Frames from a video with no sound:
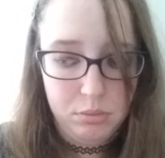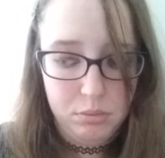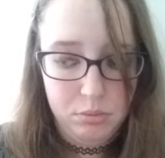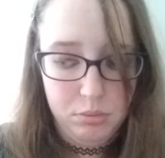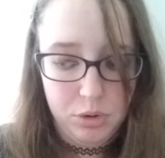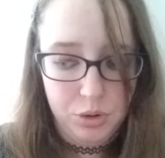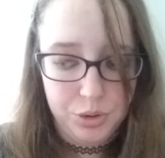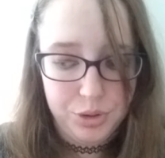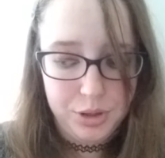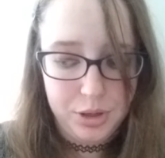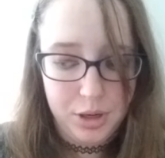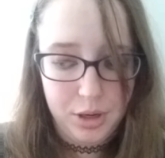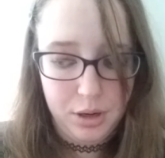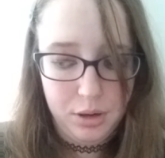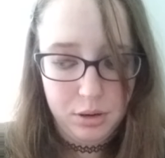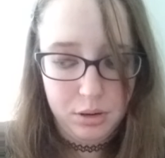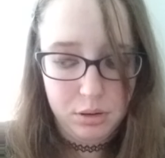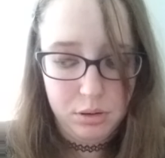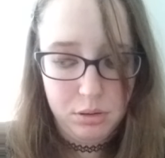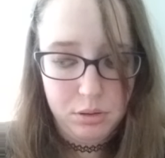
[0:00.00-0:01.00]
most kind
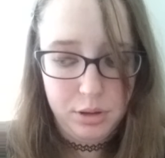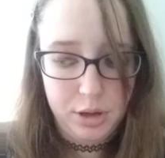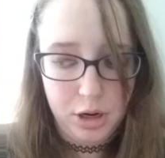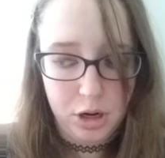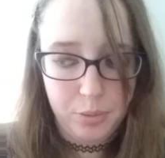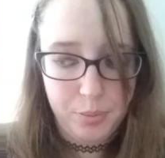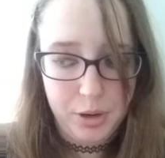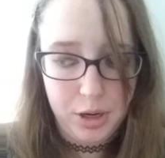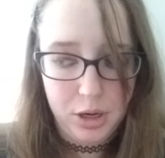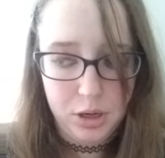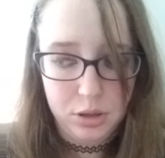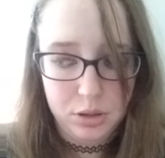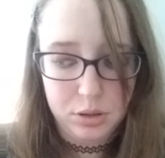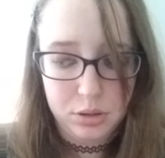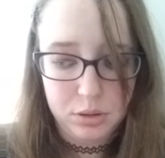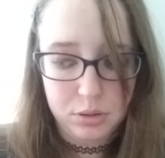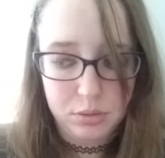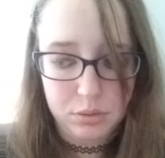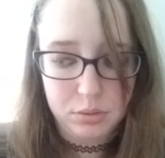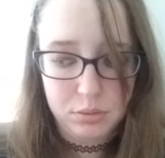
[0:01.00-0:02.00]
of
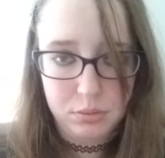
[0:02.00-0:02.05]
therapies